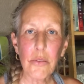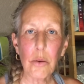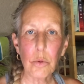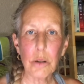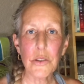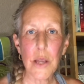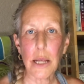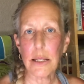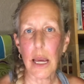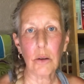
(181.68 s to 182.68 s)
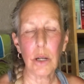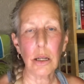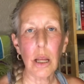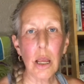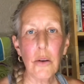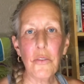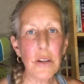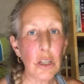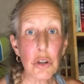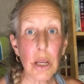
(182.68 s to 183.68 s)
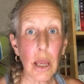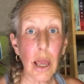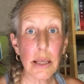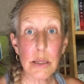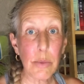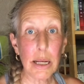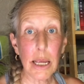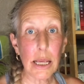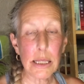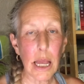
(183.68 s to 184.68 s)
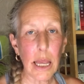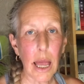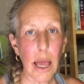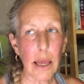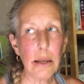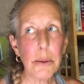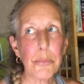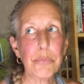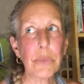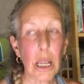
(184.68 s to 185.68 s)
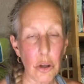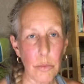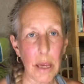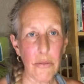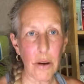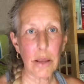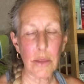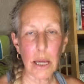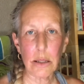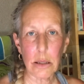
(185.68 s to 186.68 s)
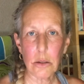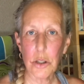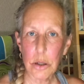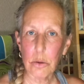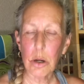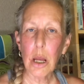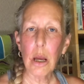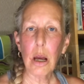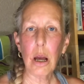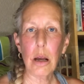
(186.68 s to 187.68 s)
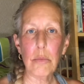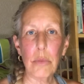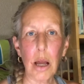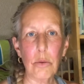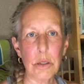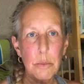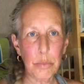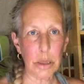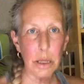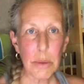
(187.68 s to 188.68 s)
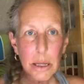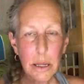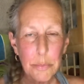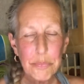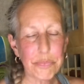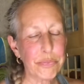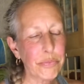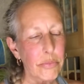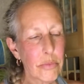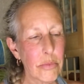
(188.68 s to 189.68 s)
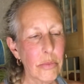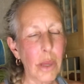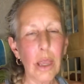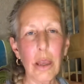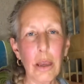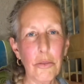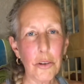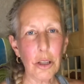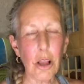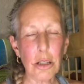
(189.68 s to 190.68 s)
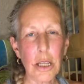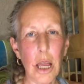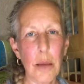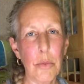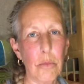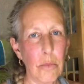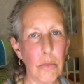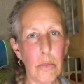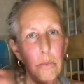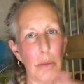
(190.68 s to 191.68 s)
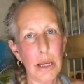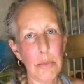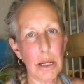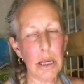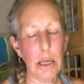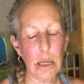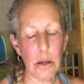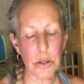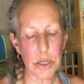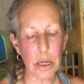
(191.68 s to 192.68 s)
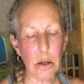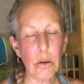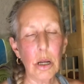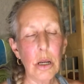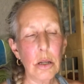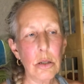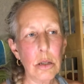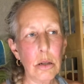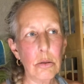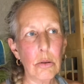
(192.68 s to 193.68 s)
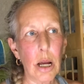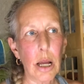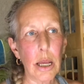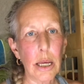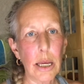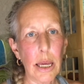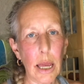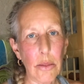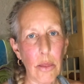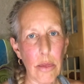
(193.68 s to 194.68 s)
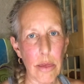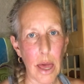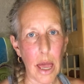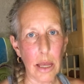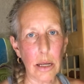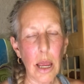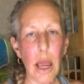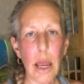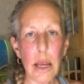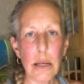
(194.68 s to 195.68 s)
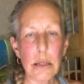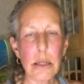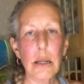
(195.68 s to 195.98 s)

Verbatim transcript: I would have sat down and finished as many as I had, and you may find that too. Um, I was a bulimic for a long time, many, many years ago. So I get that. And